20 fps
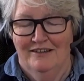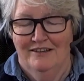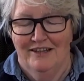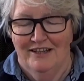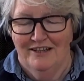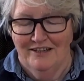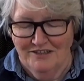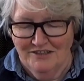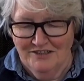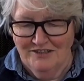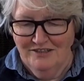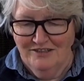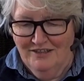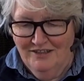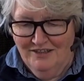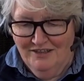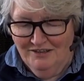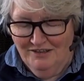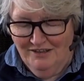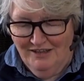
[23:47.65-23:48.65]
that it's
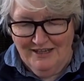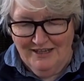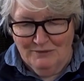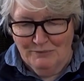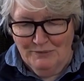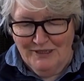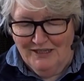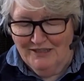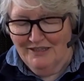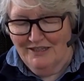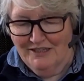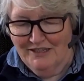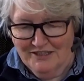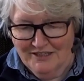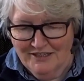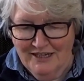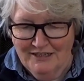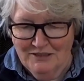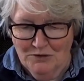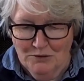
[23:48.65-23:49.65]
like we either need to
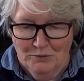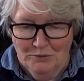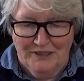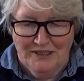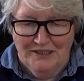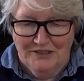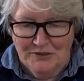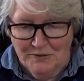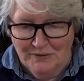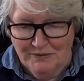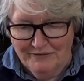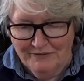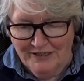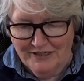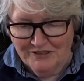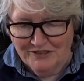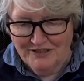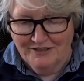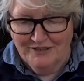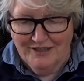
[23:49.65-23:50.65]
cut or we need to invest,